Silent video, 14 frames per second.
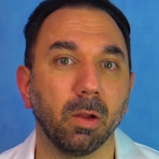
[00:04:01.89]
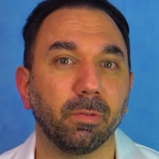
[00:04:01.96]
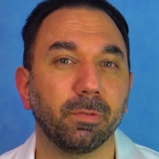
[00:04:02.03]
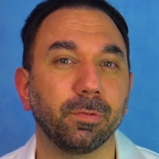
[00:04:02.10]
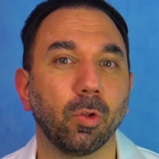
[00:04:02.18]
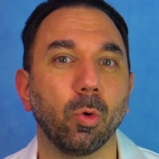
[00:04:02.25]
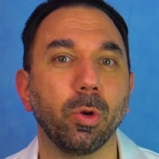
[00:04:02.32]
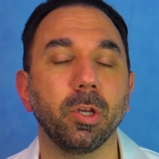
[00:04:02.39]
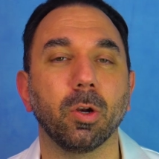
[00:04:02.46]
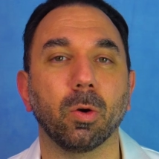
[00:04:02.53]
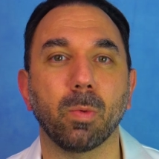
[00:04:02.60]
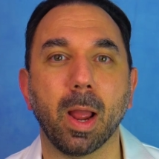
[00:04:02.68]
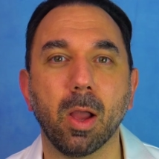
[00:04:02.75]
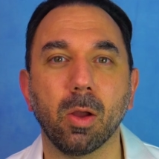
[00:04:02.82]
floating
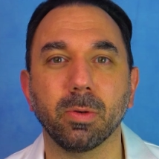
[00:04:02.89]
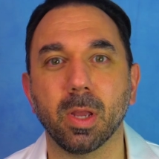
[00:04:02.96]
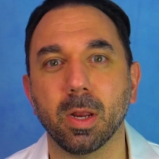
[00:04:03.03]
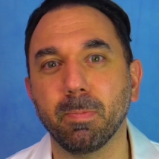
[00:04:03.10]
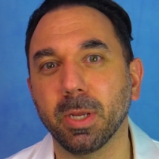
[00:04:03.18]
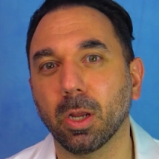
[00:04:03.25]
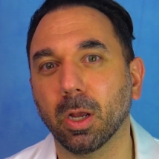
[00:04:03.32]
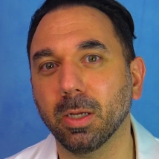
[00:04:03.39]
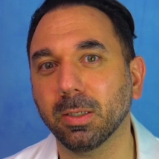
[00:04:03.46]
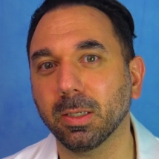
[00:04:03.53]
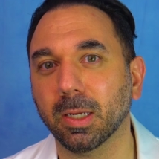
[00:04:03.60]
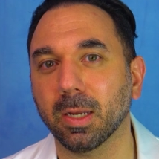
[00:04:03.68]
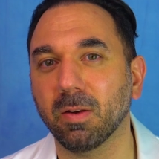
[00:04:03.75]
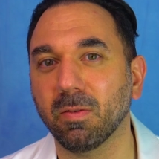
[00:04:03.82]
around, and because
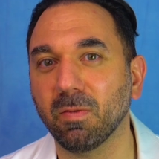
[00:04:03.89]
it can